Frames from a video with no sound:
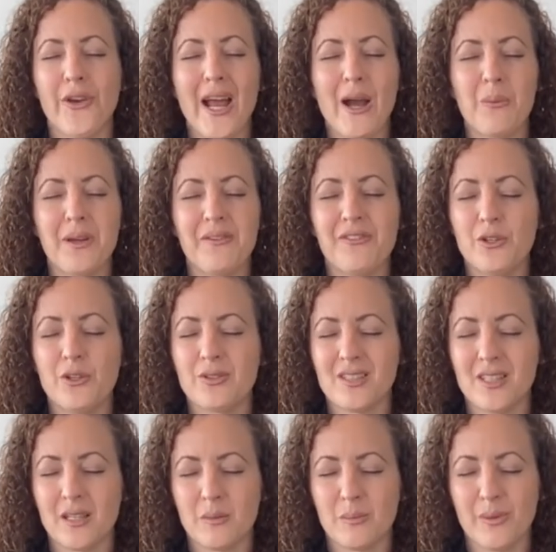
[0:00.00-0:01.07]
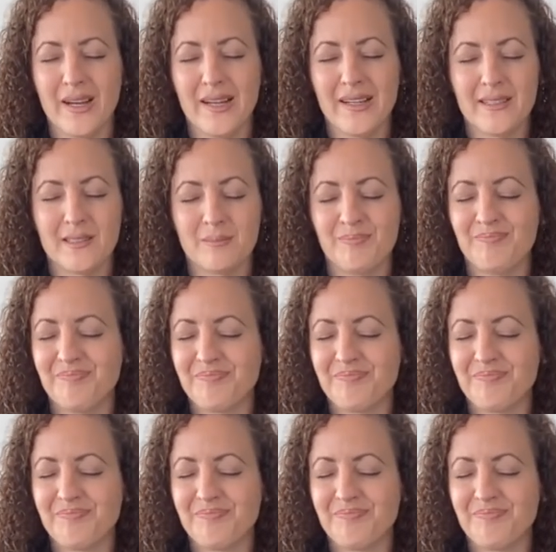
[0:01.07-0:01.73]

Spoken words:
however you're celebrating,